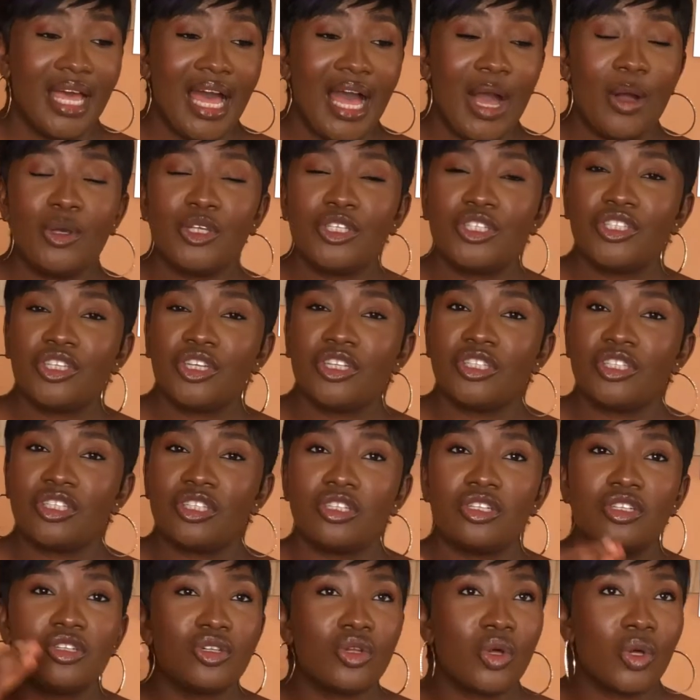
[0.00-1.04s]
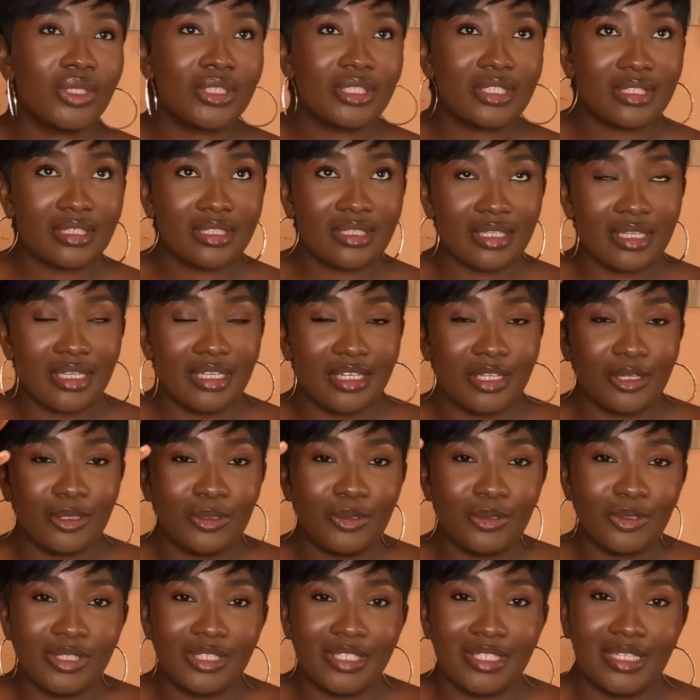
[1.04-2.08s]
I was just not in a
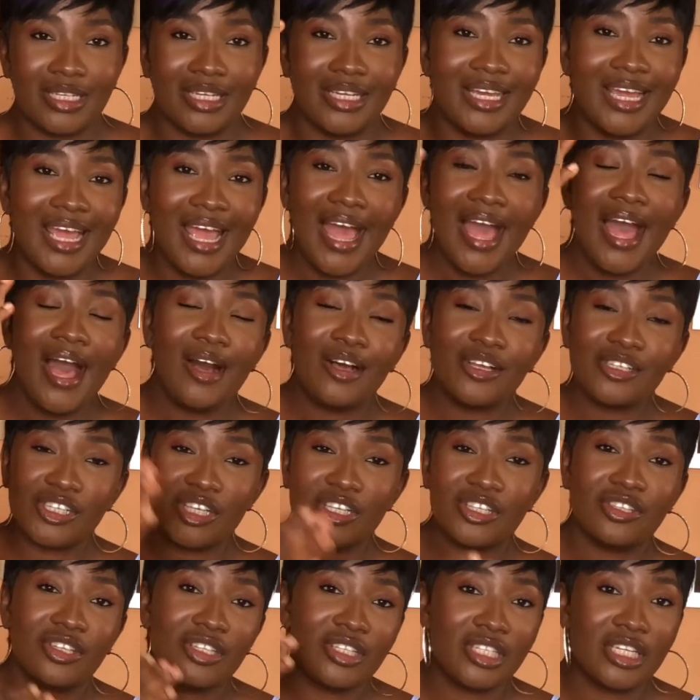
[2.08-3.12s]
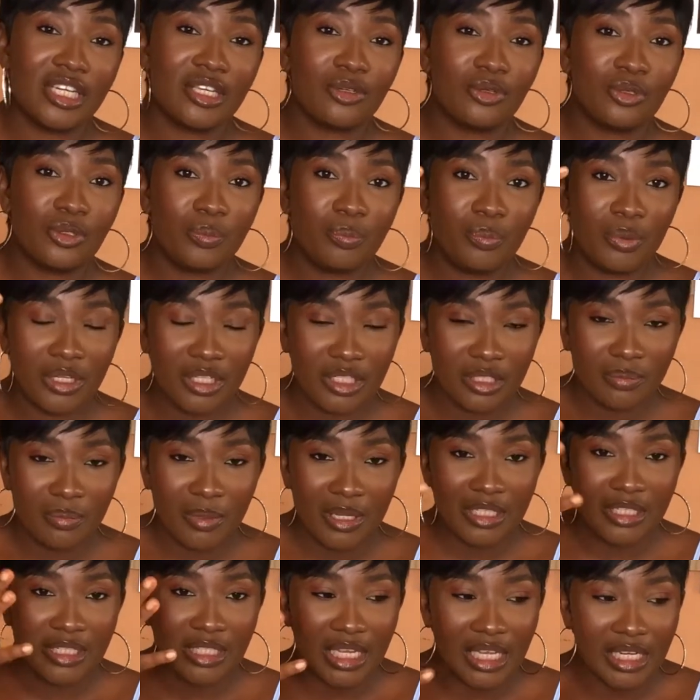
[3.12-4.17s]
good place
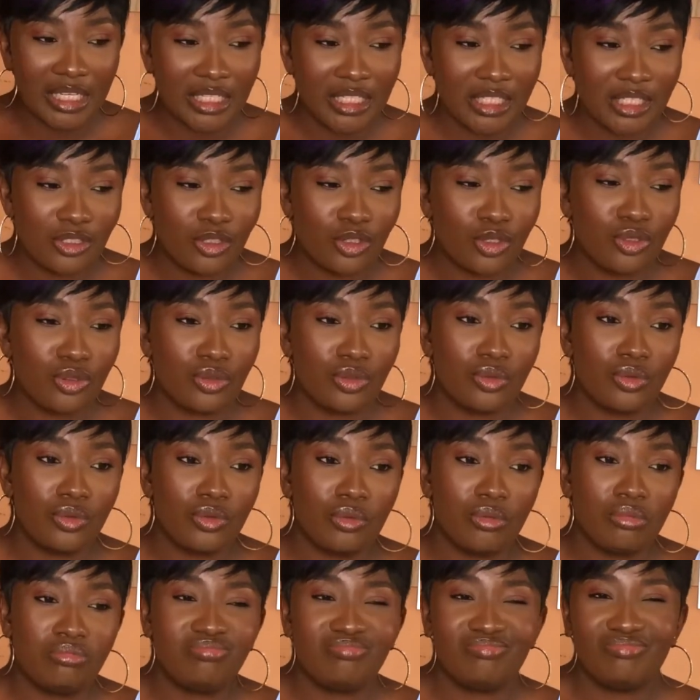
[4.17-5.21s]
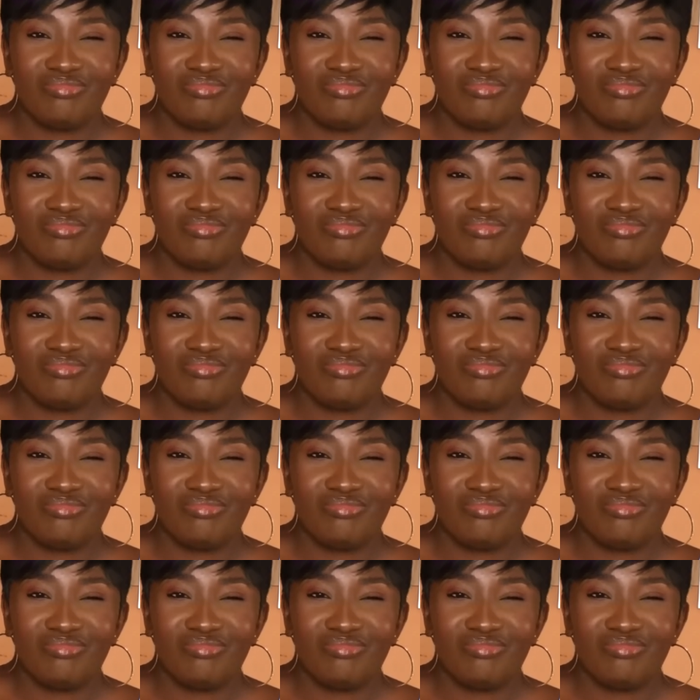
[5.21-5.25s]
mentally to